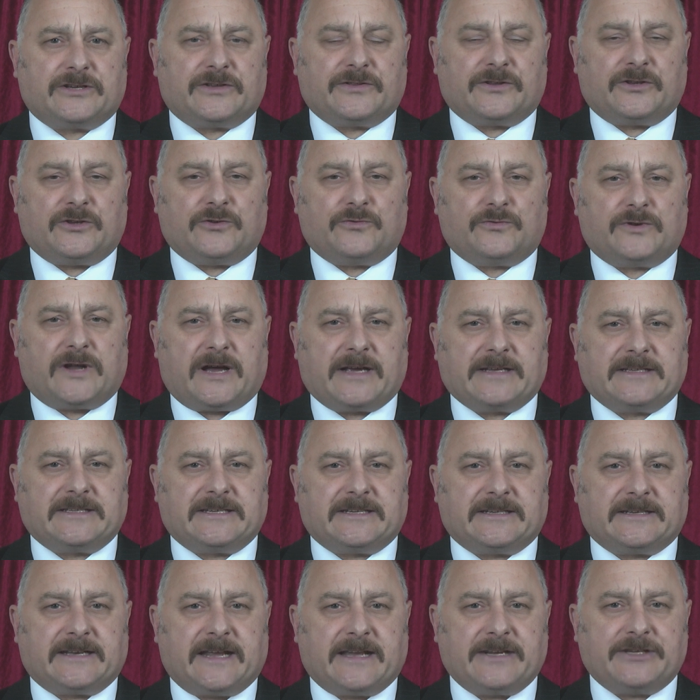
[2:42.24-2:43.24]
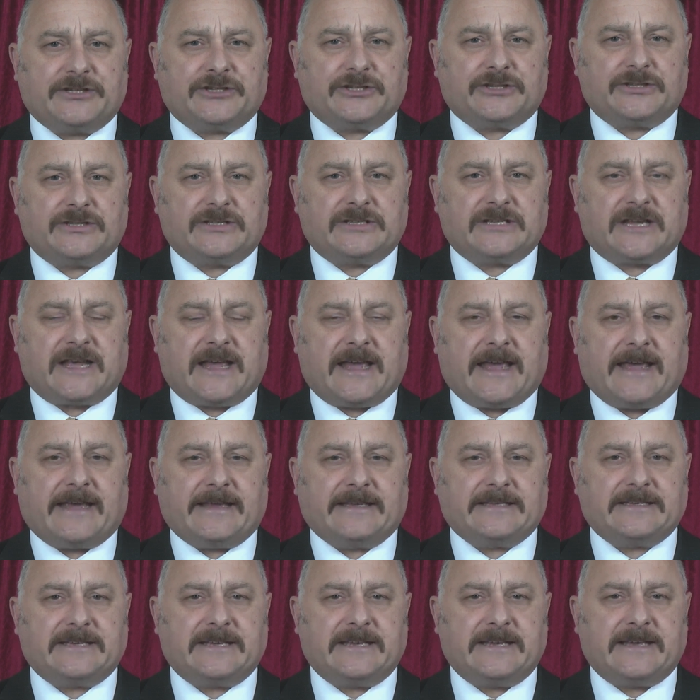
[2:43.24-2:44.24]
to the United Nations,
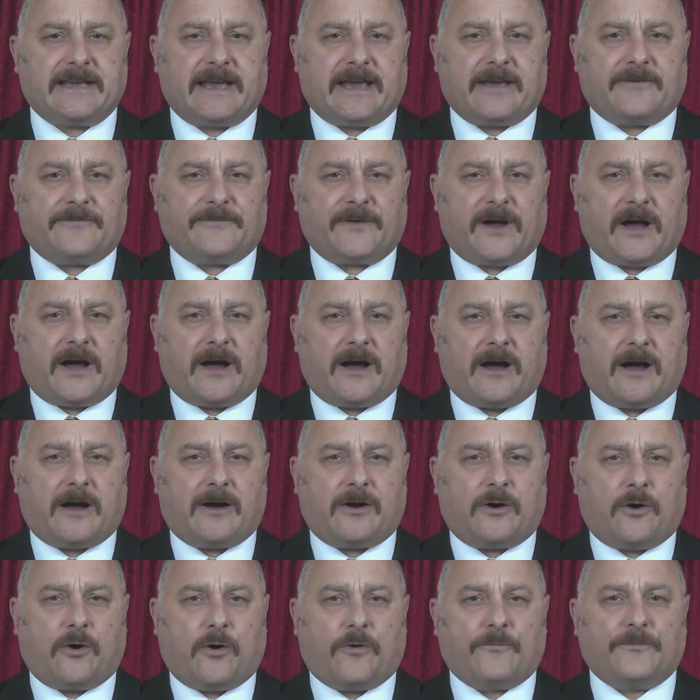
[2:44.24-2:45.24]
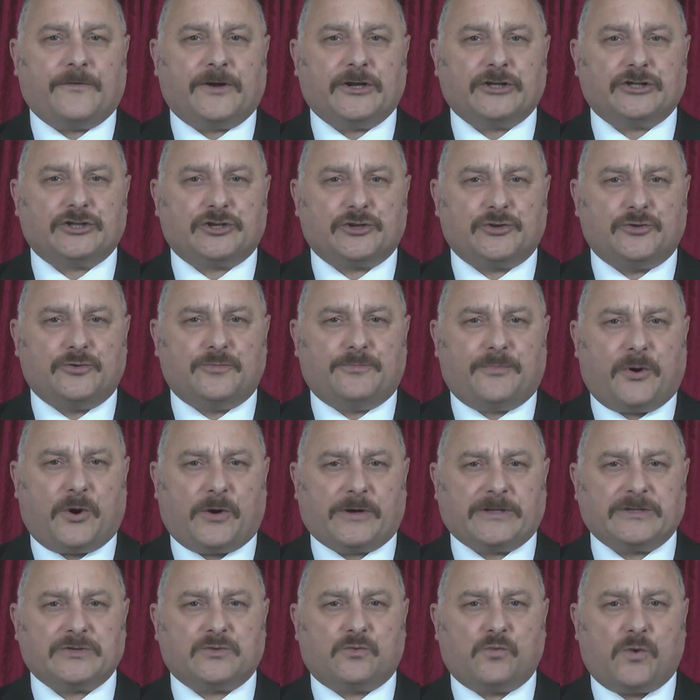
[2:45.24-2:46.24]
a TFR of
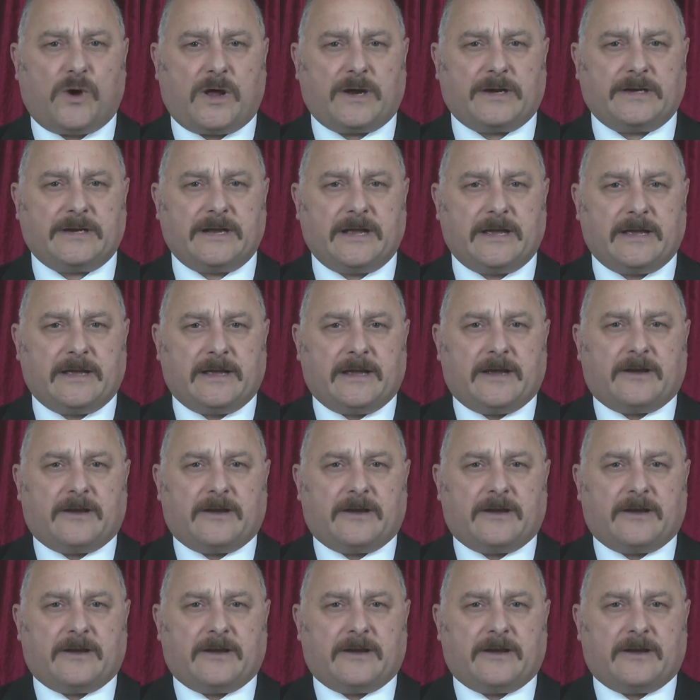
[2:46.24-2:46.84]
2.1